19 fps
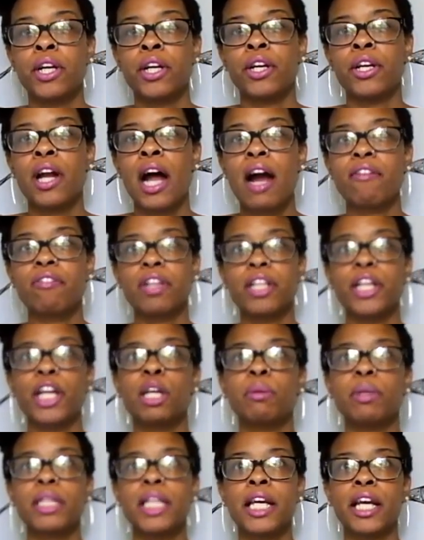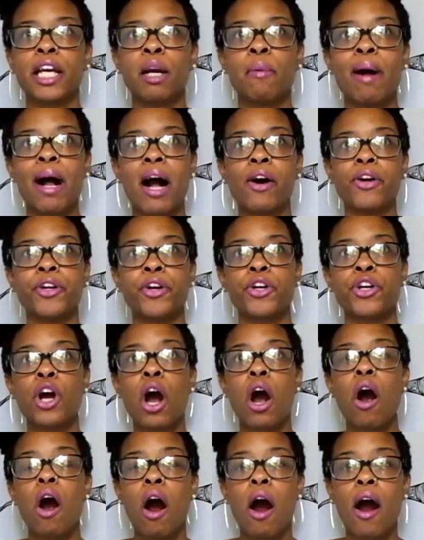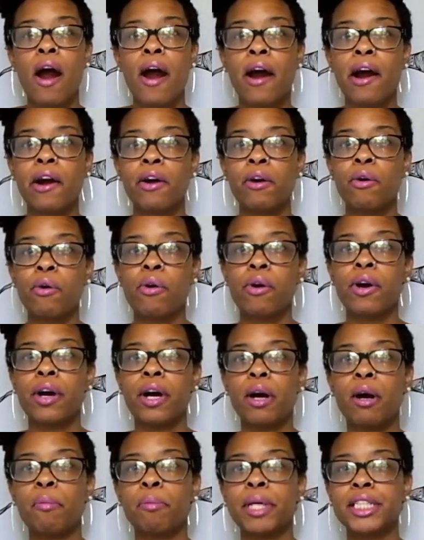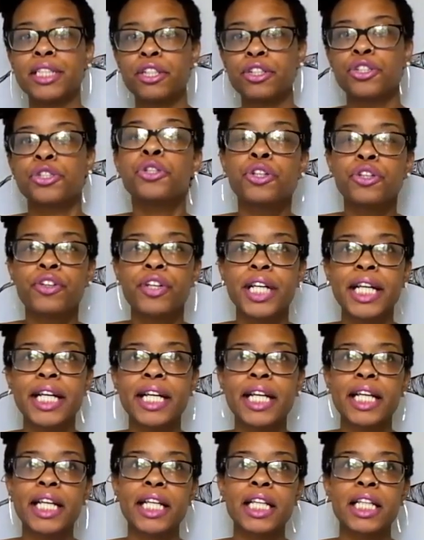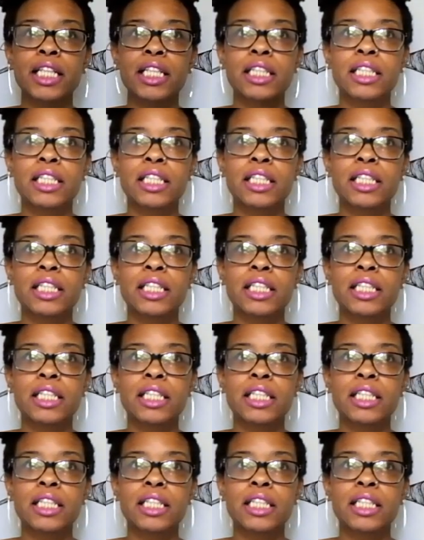You're not really going to be thinking about your car or a piece of jewelry,